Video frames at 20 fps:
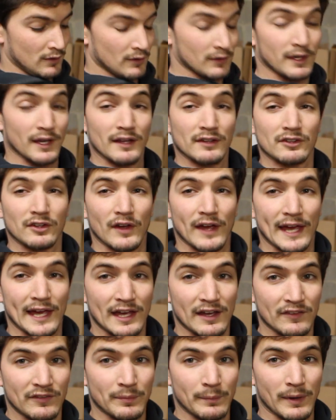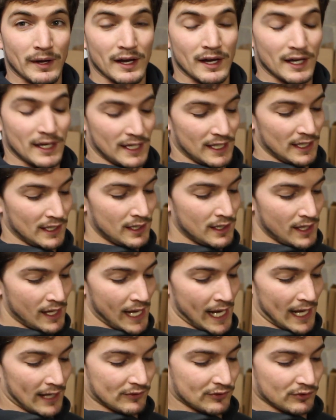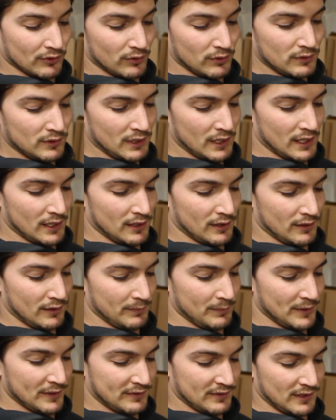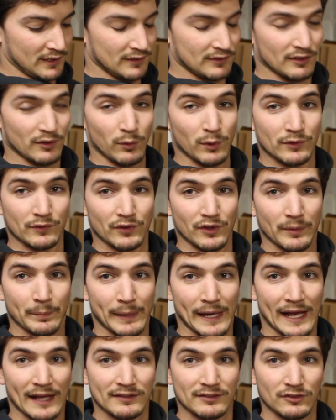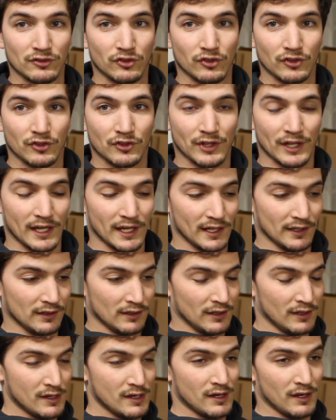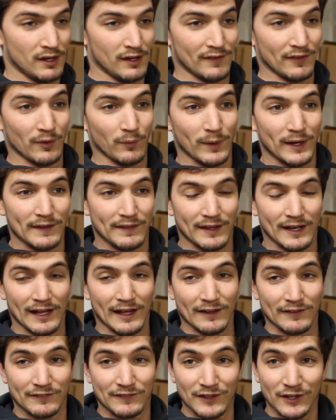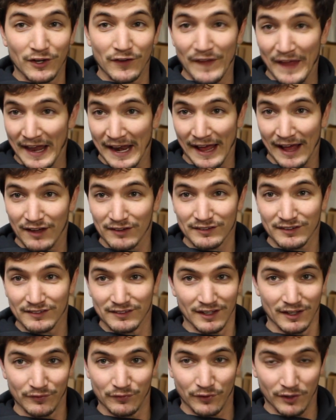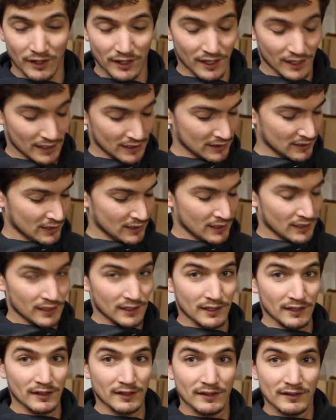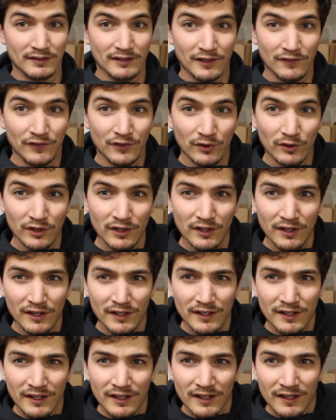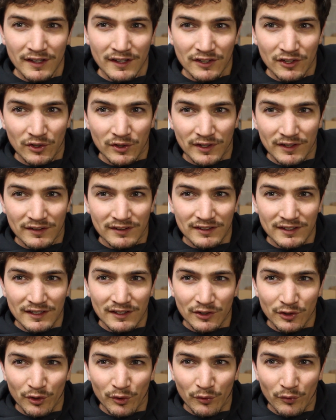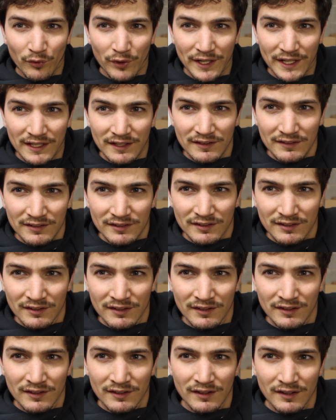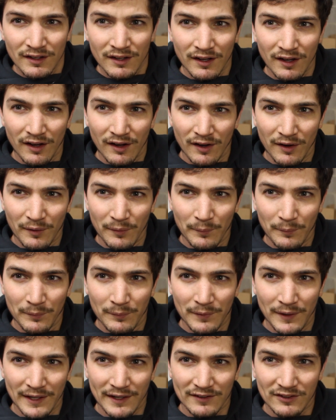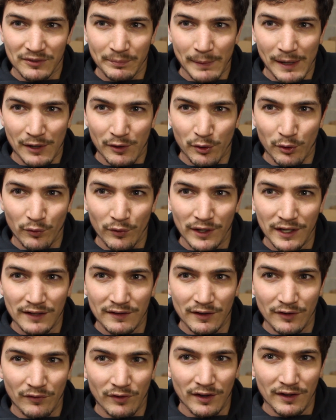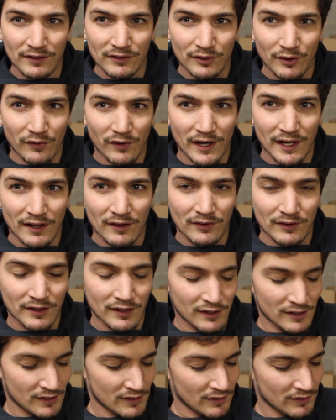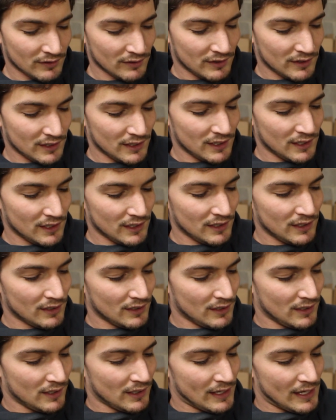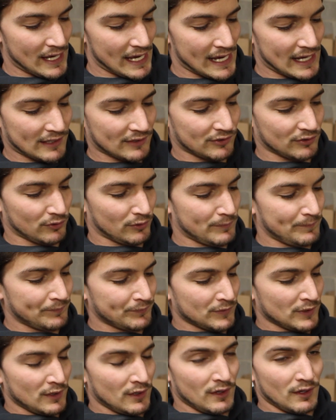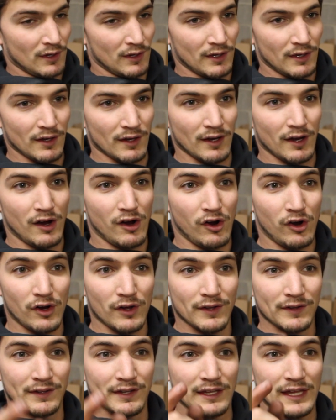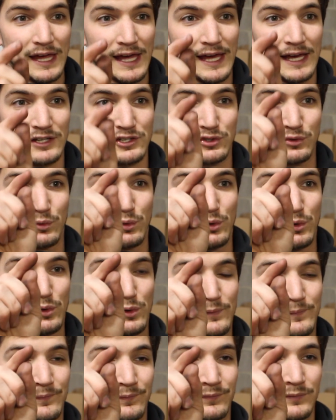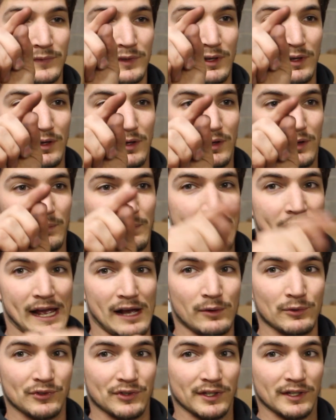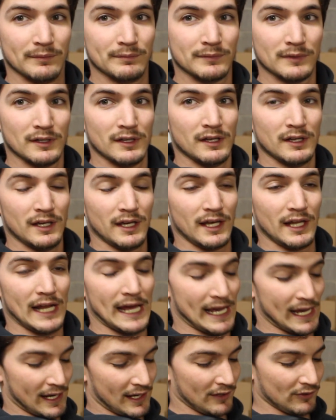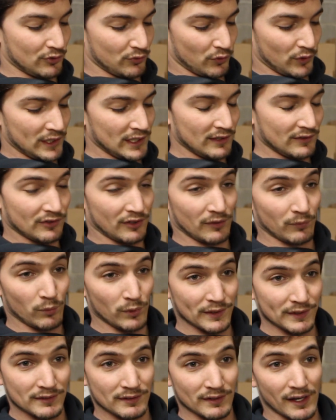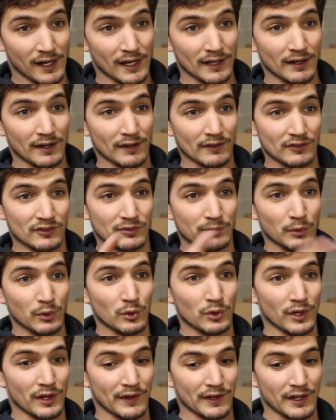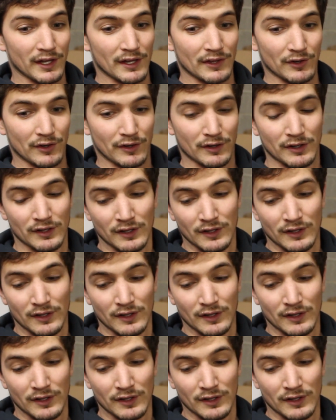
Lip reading: Okay, so I have my axle. This is the one for the passenger side. The way that I figured that out, because I forgot, is if you look, you can see little rings, like a spiral ring that runs around the axle. On the actual housing, it has rings on one side and it's smooth on the other.